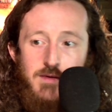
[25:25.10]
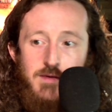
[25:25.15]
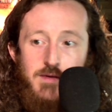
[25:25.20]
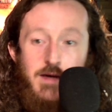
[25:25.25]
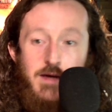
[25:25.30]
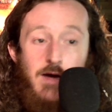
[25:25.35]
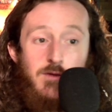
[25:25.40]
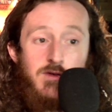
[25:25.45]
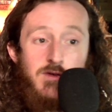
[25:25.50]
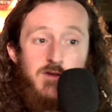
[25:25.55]

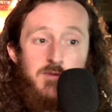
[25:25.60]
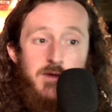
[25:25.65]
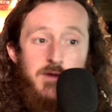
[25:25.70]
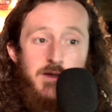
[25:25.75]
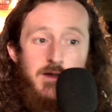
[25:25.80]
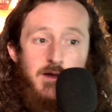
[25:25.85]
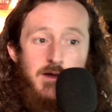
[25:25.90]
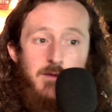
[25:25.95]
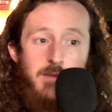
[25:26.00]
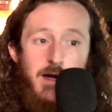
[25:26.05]
Now we're
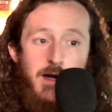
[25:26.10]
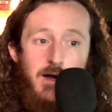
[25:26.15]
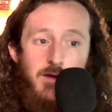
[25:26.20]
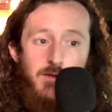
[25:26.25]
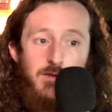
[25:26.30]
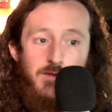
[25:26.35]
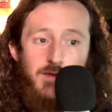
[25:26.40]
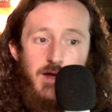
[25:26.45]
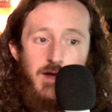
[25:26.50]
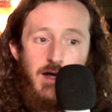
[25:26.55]
speaking
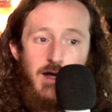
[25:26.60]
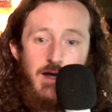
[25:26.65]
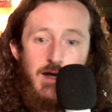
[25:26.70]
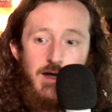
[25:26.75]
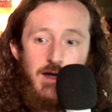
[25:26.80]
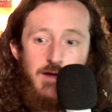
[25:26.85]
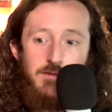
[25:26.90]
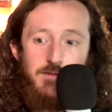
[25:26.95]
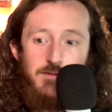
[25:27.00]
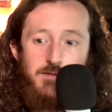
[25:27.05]
about
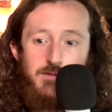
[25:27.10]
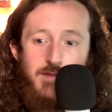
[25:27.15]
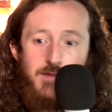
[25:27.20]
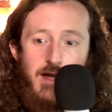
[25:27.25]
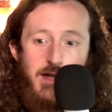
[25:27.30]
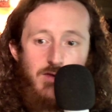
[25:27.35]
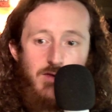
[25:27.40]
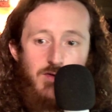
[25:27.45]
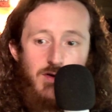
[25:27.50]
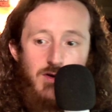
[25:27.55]

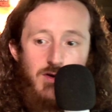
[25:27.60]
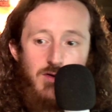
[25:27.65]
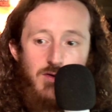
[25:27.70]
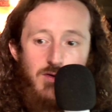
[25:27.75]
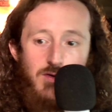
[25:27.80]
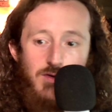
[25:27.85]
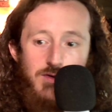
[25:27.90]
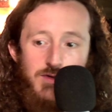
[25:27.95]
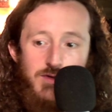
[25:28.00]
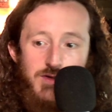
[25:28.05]

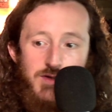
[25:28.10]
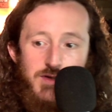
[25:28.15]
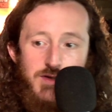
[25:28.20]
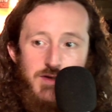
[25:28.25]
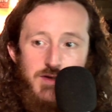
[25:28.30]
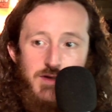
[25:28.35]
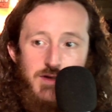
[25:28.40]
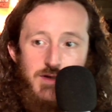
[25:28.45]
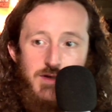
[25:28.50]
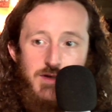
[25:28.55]
egregores,
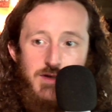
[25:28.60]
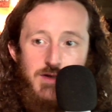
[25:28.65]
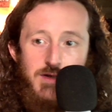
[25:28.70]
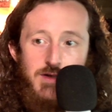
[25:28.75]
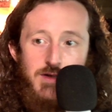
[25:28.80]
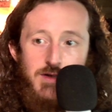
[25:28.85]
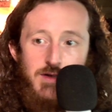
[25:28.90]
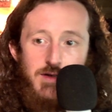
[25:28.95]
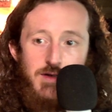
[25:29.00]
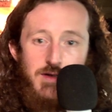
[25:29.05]

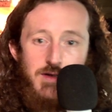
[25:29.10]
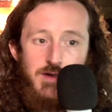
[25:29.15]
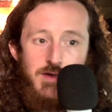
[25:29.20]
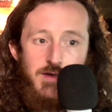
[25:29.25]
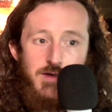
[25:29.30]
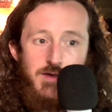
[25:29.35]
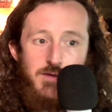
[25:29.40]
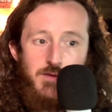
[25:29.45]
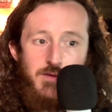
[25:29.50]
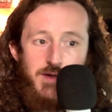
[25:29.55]

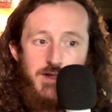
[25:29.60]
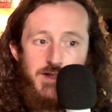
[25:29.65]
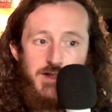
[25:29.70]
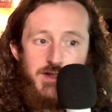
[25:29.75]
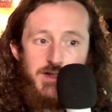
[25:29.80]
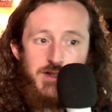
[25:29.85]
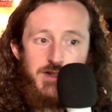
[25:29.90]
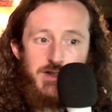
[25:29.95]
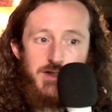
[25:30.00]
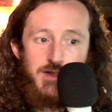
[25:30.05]

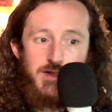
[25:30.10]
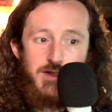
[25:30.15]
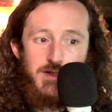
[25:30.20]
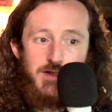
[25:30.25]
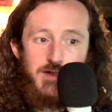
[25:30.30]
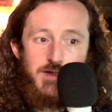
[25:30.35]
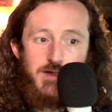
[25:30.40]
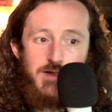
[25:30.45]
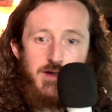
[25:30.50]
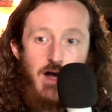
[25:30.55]
which
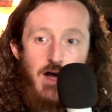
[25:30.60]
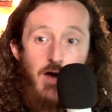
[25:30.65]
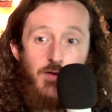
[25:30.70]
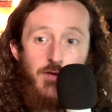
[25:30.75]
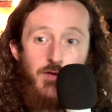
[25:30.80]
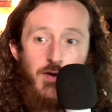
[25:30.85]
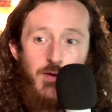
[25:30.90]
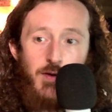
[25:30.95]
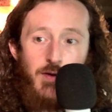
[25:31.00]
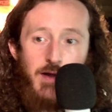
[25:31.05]
I'll
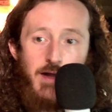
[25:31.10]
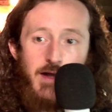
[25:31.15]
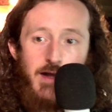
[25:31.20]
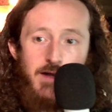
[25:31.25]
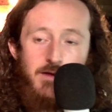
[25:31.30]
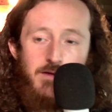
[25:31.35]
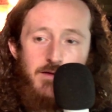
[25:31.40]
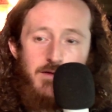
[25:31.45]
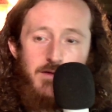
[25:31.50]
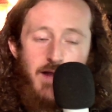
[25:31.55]
note
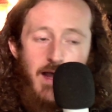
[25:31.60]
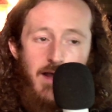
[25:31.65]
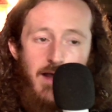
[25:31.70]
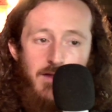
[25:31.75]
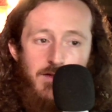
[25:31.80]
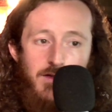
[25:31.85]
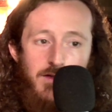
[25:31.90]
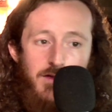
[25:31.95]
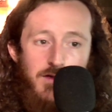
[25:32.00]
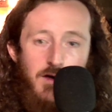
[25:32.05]
again that
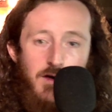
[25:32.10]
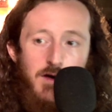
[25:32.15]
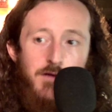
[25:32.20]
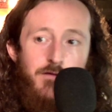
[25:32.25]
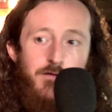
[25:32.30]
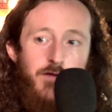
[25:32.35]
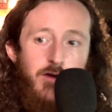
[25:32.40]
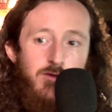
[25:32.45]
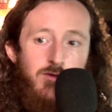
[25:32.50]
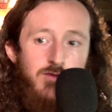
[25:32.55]
the thought
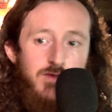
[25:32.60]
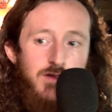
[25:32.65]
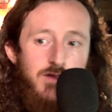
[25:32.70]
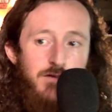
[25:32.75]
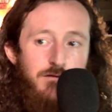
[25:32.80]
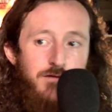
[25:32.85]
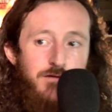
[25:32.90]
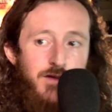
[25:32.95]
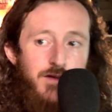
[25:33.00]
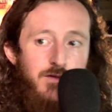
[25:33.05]
frequency
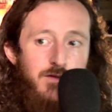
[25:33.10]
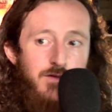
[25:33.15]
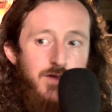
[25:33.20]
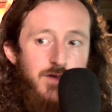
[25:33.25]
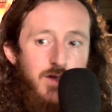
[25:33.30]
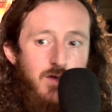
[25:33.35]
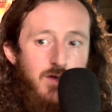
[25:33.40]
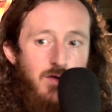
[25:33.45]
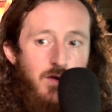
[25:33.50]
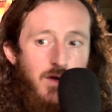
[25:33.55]
fields
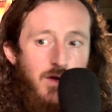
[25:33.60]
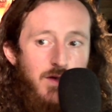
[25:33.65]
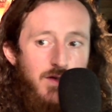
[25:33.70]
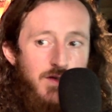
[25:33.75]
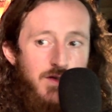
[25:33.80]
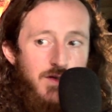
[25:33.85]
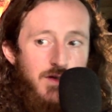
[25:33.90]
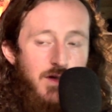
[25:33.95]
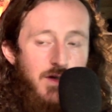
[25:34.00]
across